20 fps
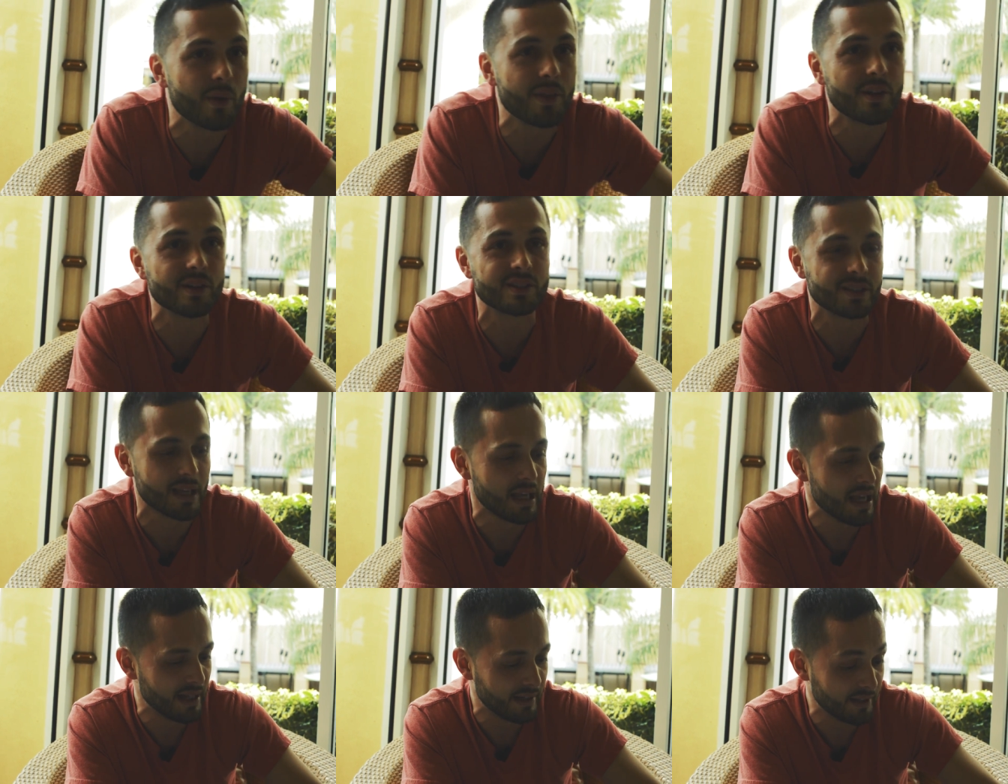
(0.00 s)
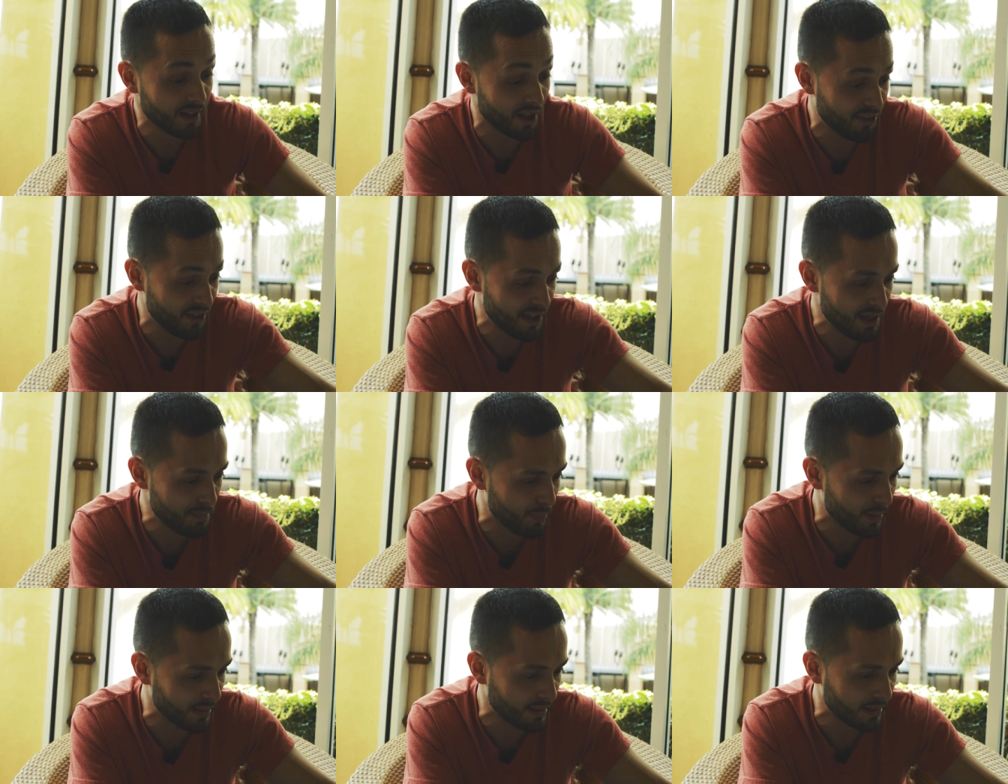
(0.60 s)
where there's
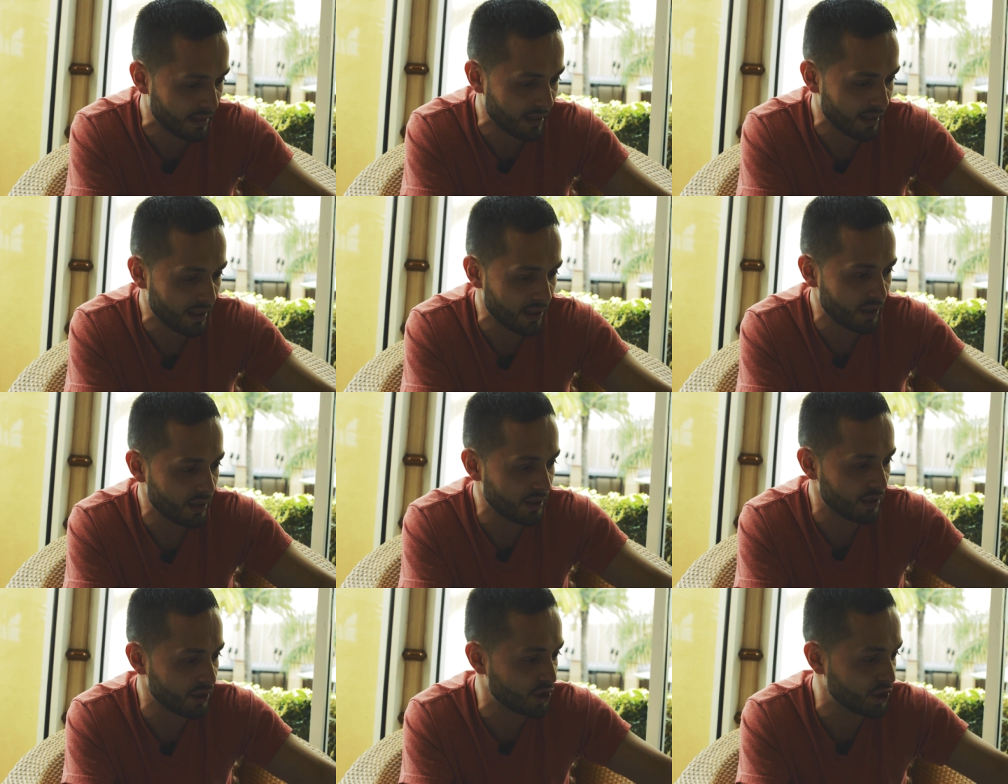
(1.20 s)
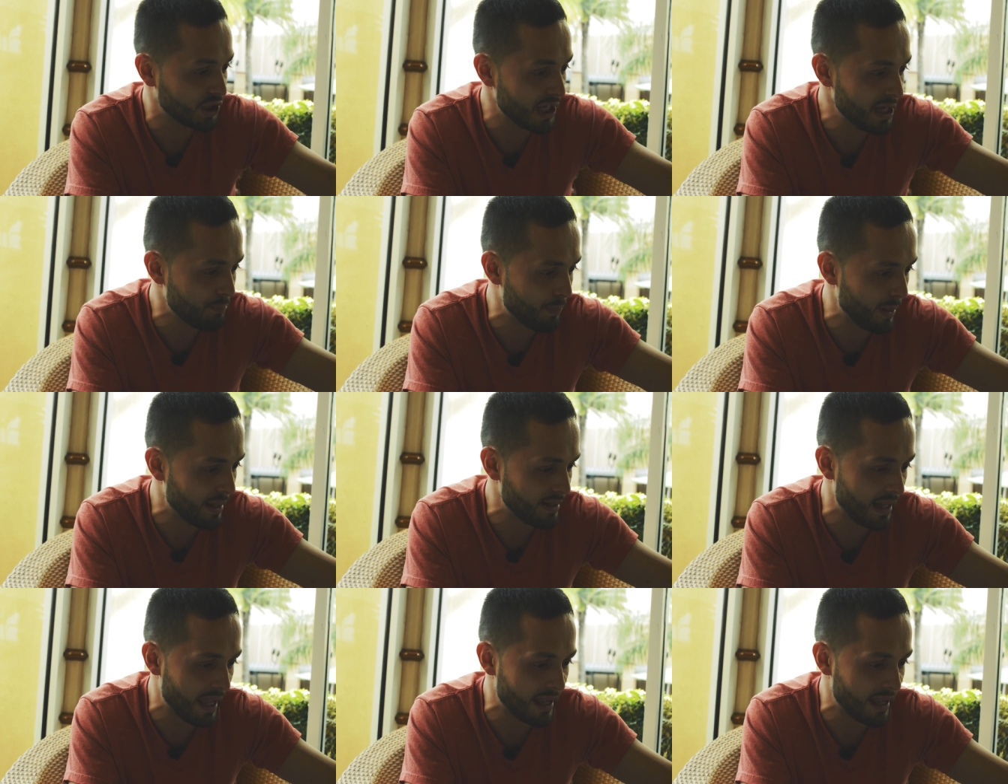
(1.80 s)
nothing but sheep and,